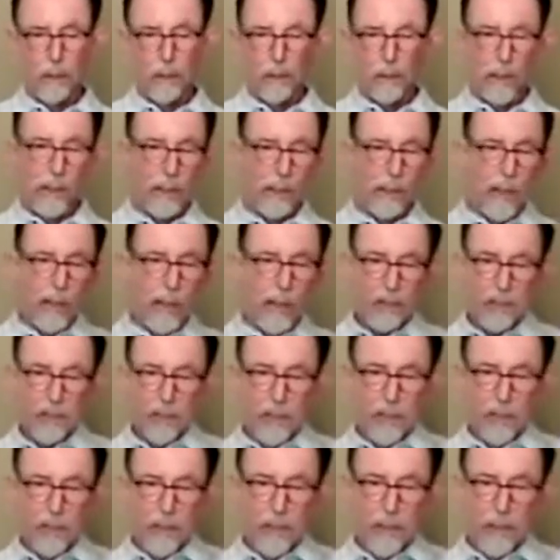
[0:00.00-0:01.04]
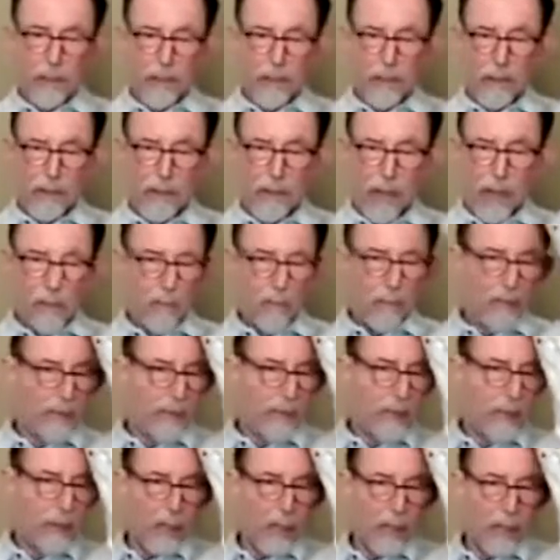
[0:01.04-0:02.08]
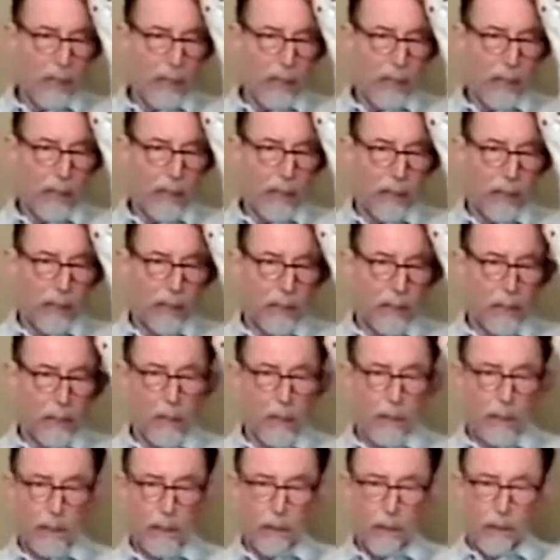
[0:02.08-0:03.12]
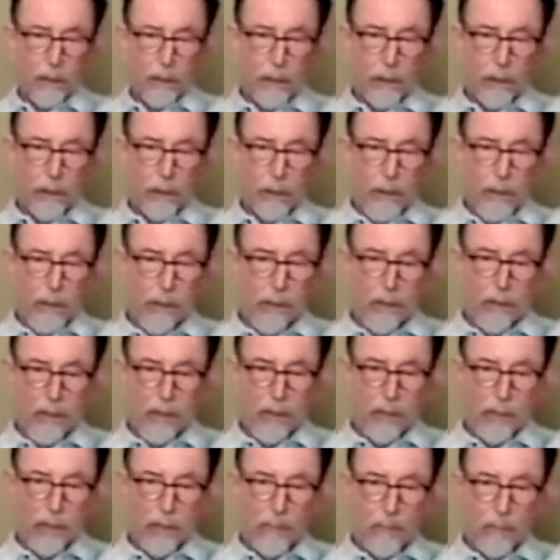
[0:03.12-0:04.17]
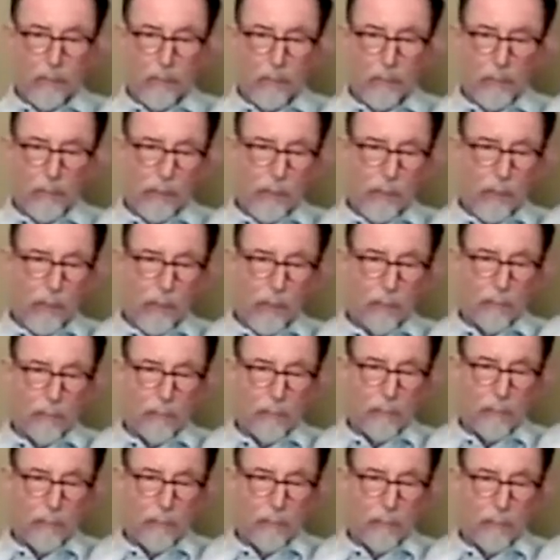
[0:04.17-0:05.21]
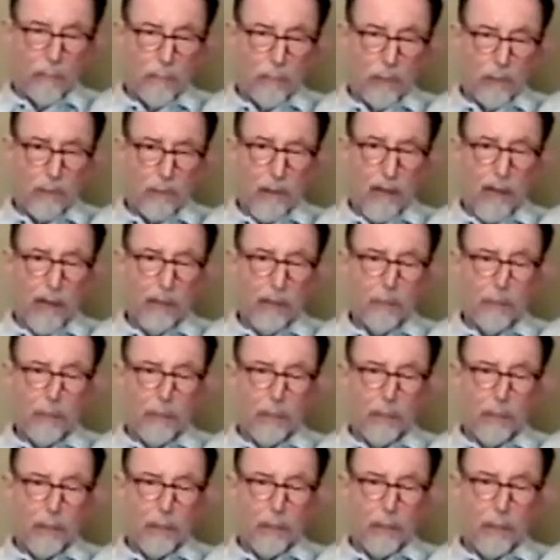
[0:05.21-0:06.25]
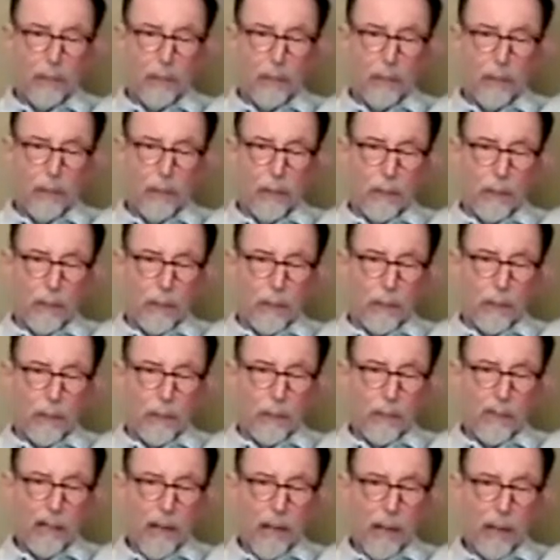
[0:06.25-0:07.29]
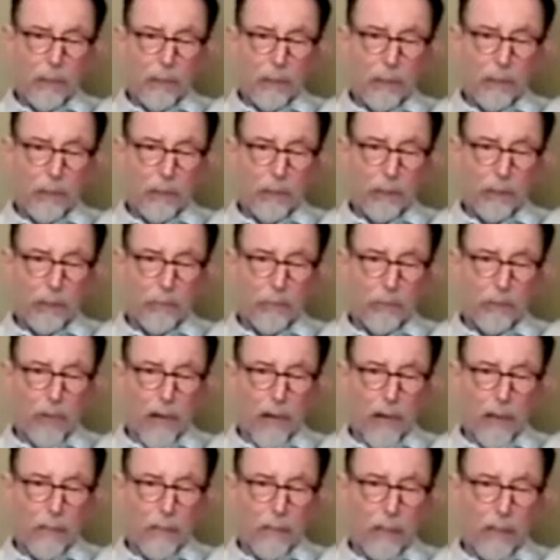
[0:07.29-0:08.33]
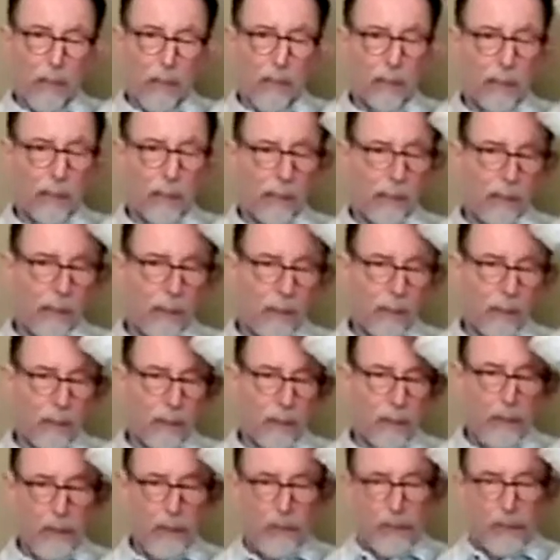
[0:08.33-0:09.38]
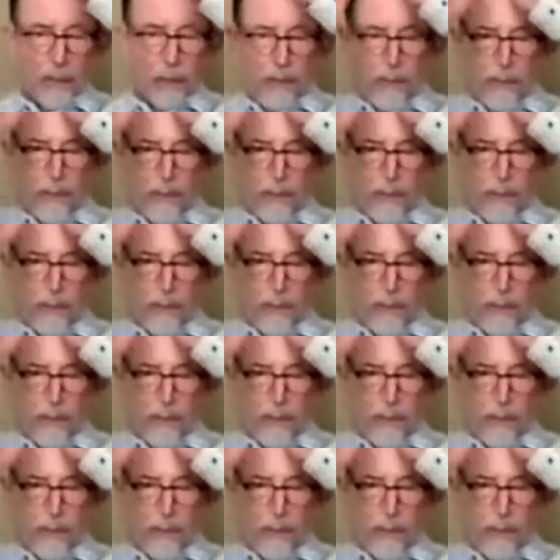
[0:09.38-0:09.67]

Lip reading: and that's on the very top of our head. So there is a spot up here called the aperture Brahma. So we sort of